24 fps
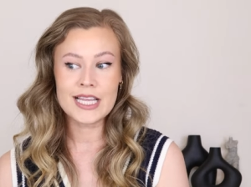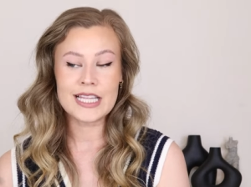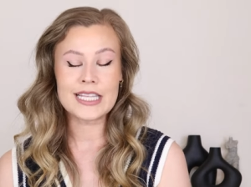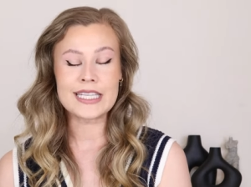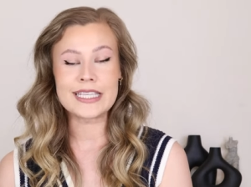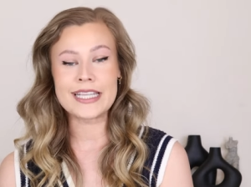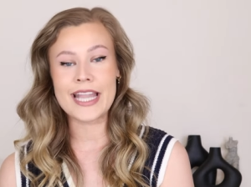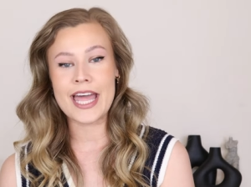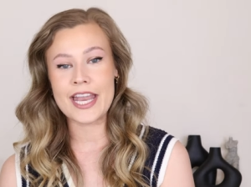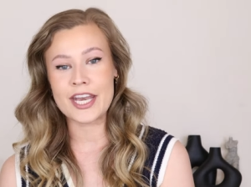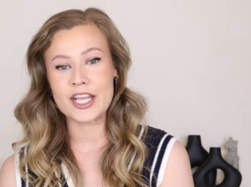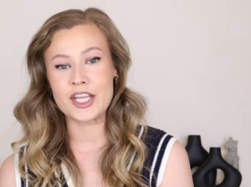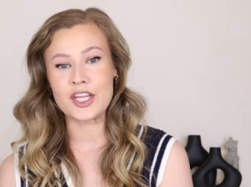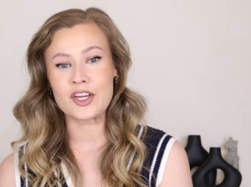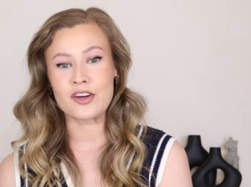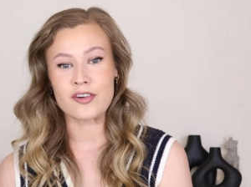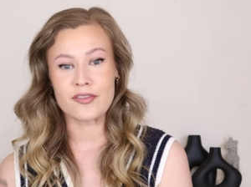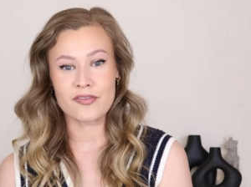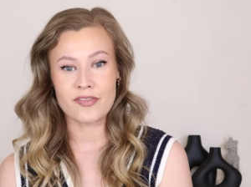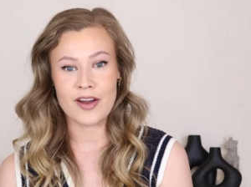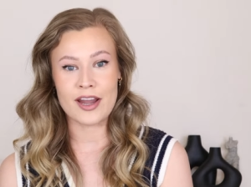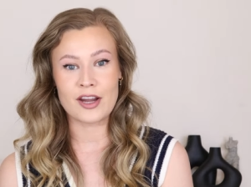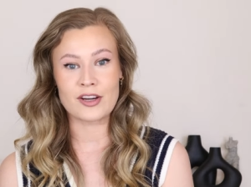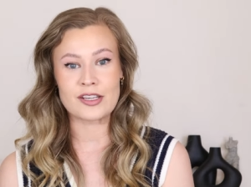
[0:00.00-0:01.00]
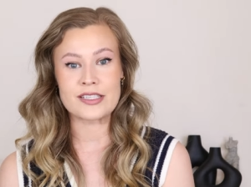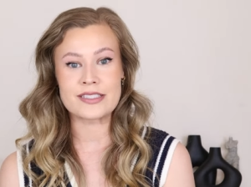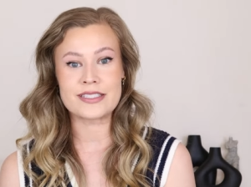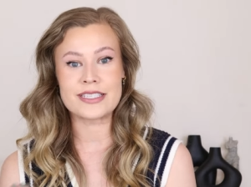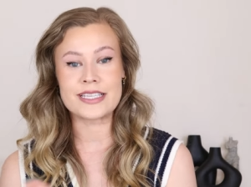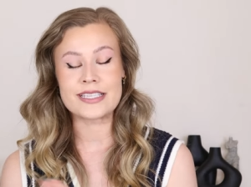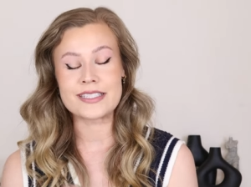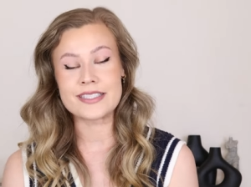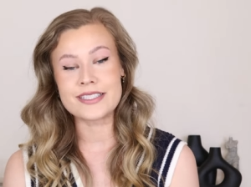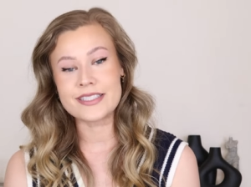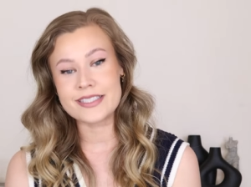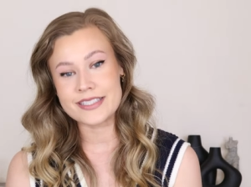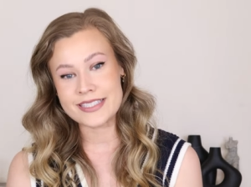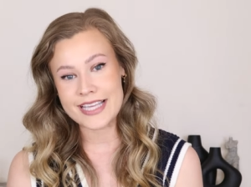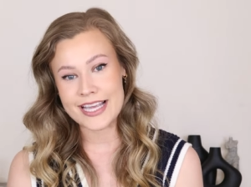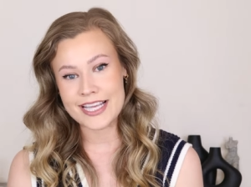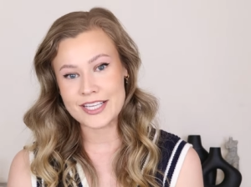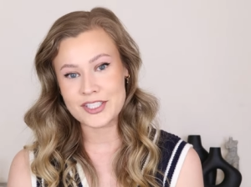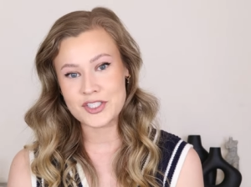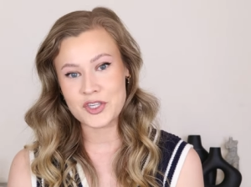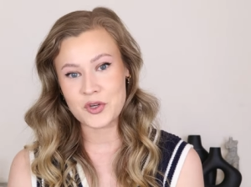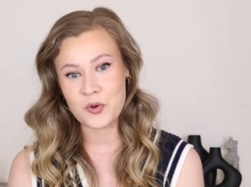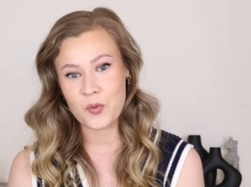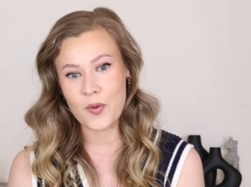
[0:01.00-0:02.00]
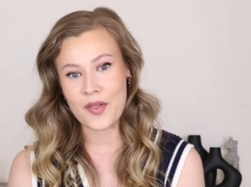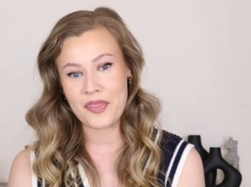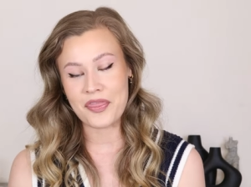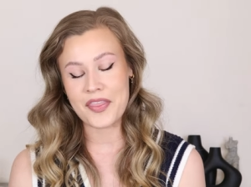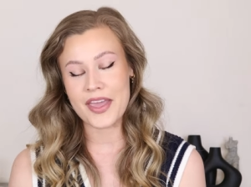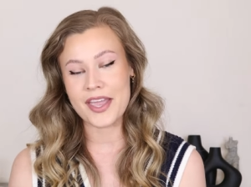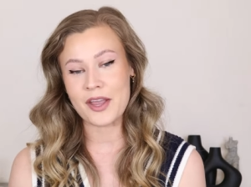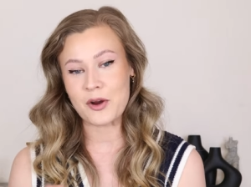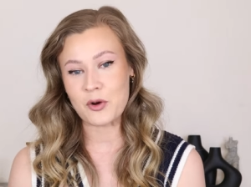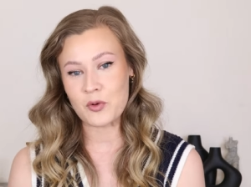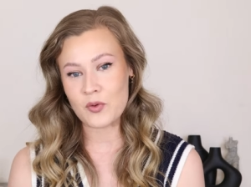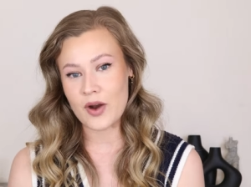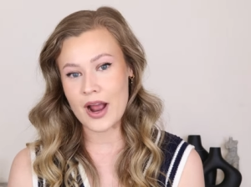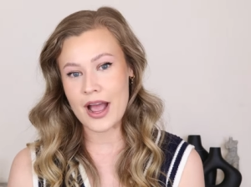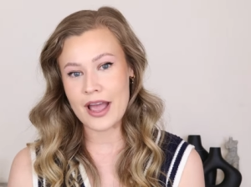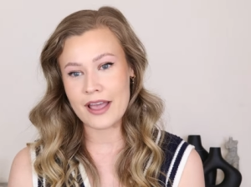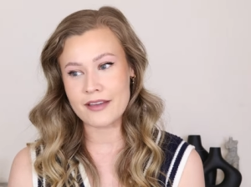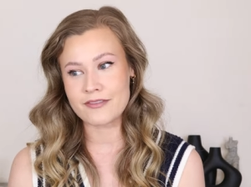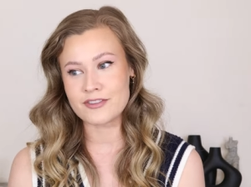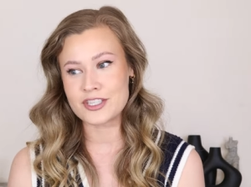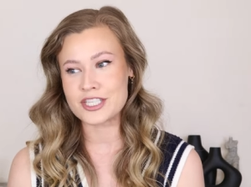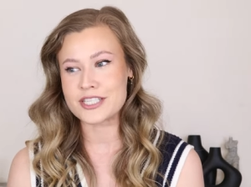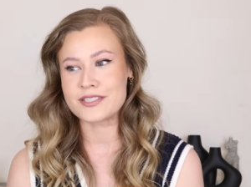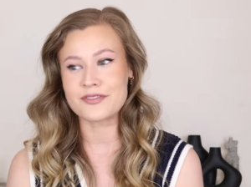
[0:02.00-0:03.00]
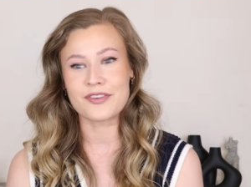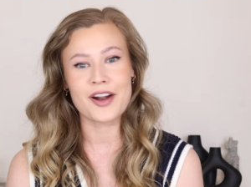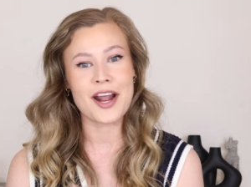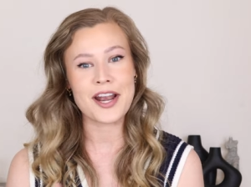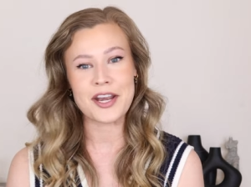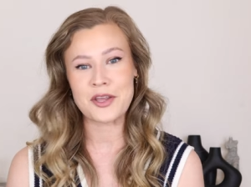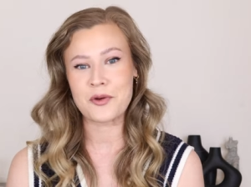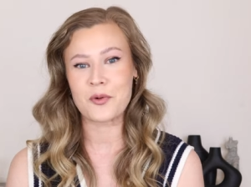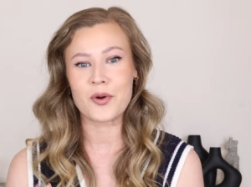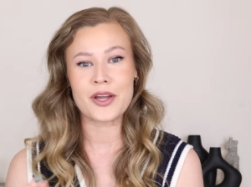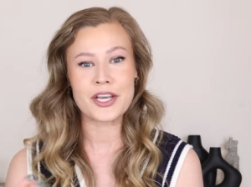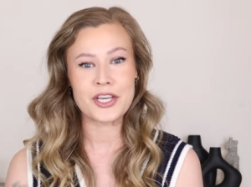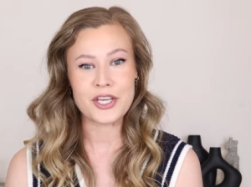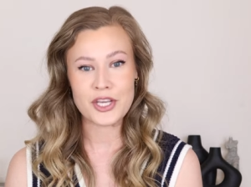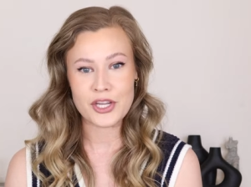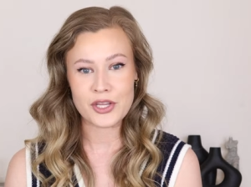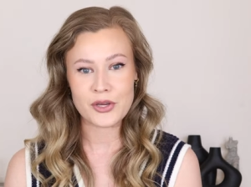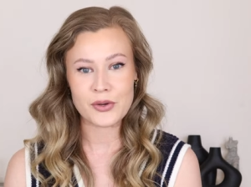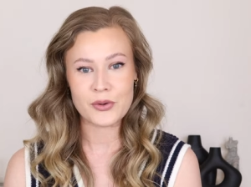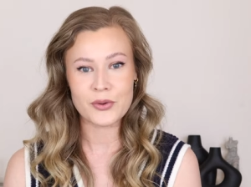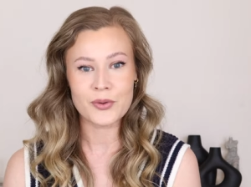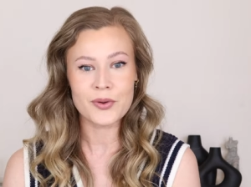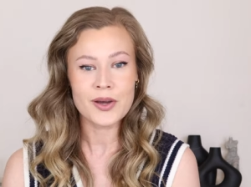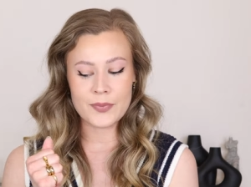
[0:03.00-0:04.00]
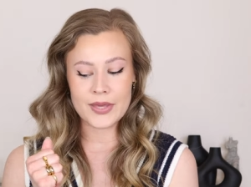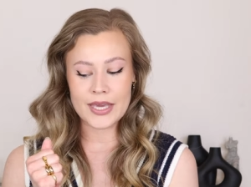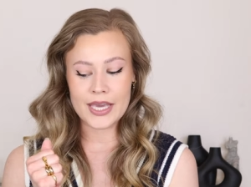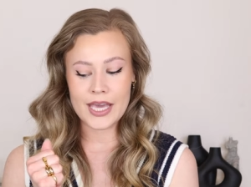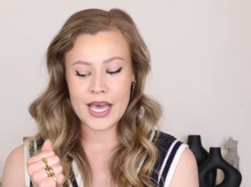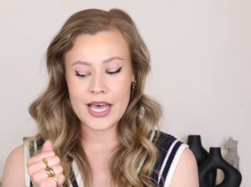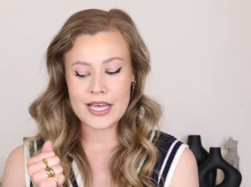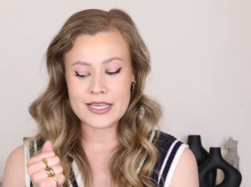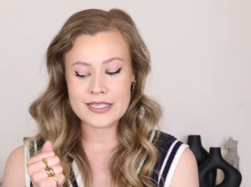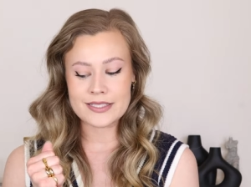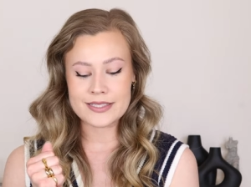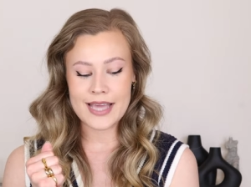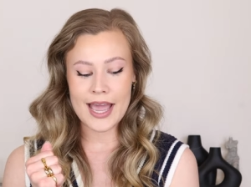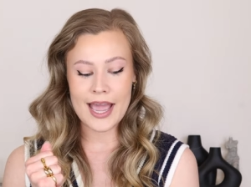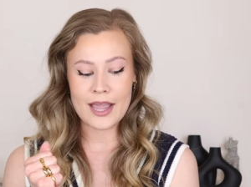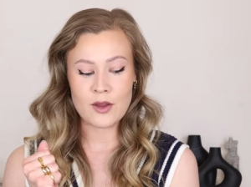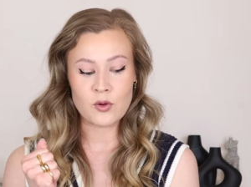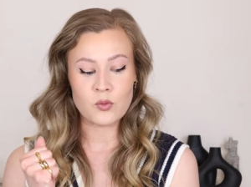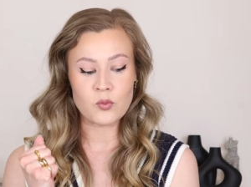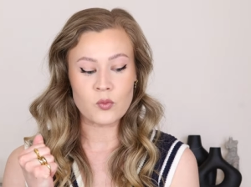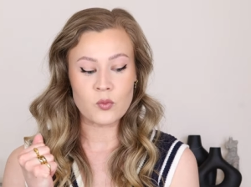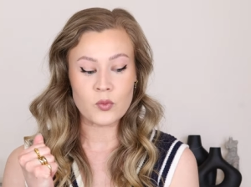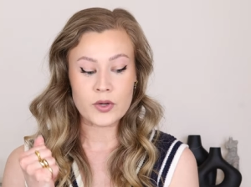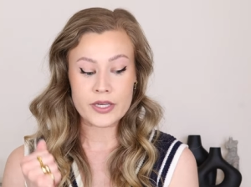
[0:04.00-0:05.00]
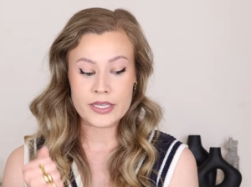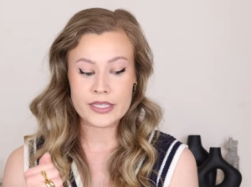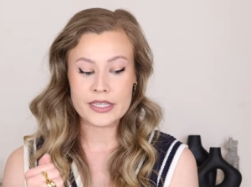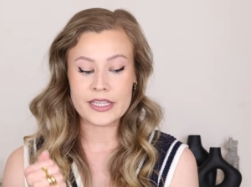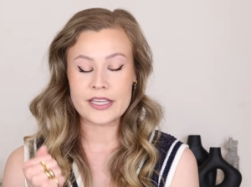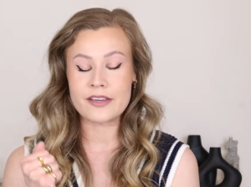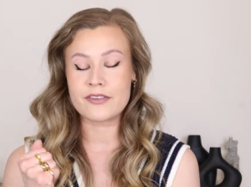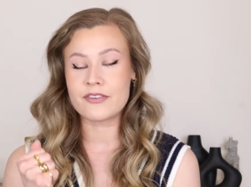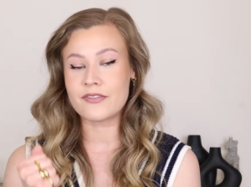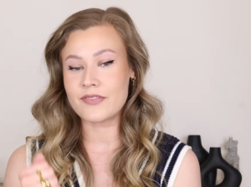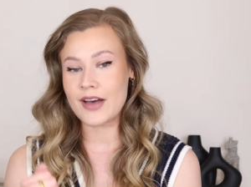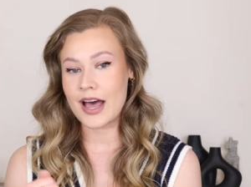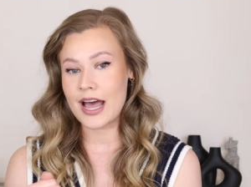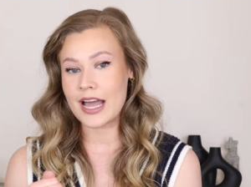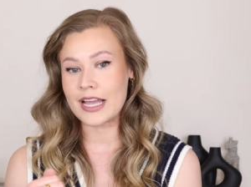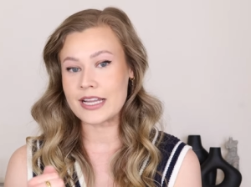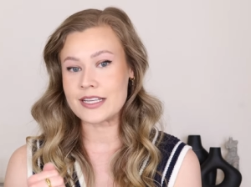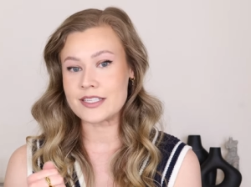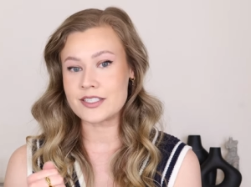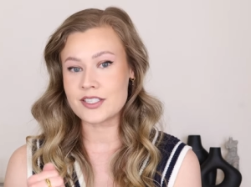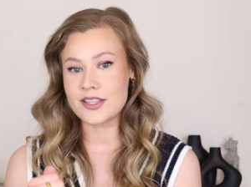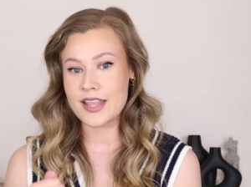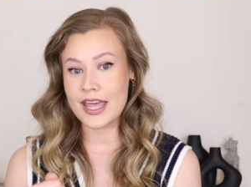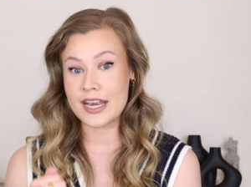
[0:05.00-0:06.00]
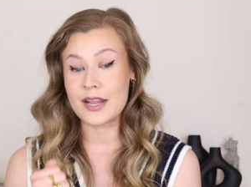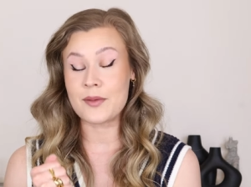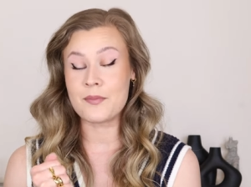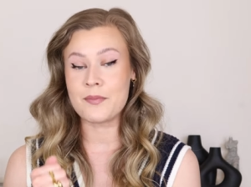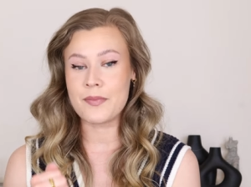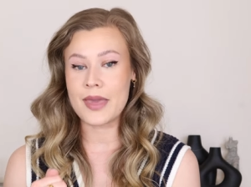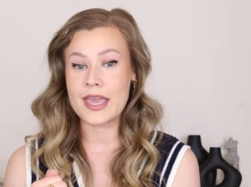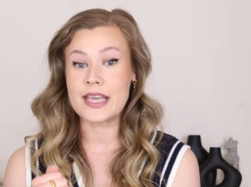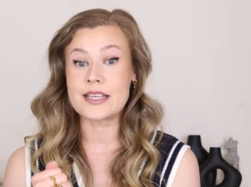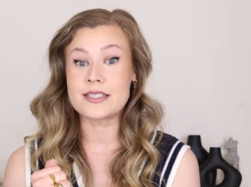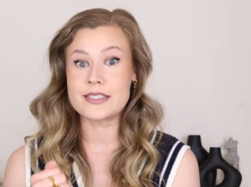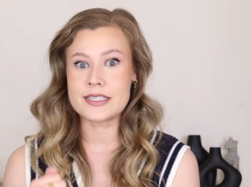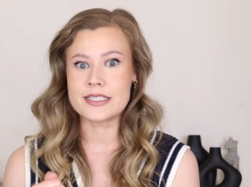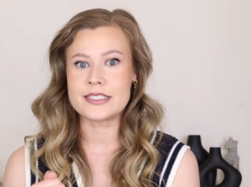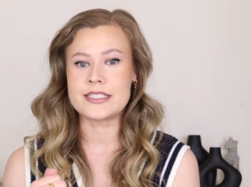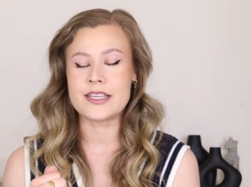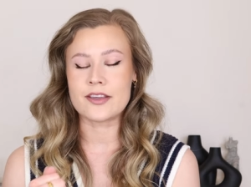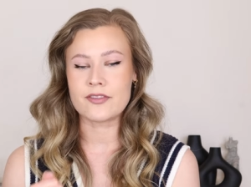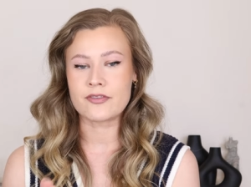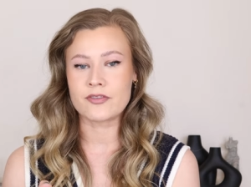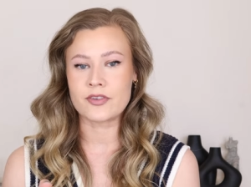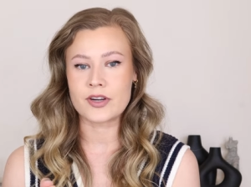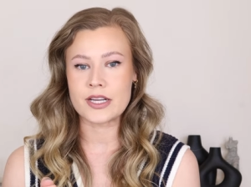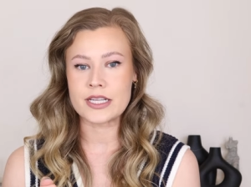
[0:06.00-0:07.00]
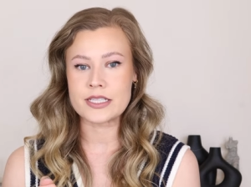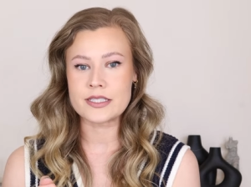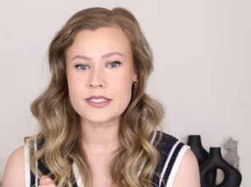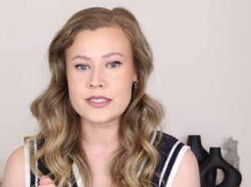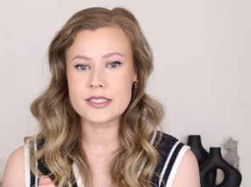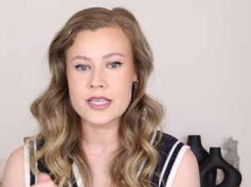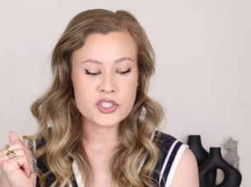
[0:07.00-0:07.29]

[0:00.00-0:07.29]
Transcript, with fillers: letting your fragrances sit when they arrive, just for anyone new, because I really find that it makes a difference.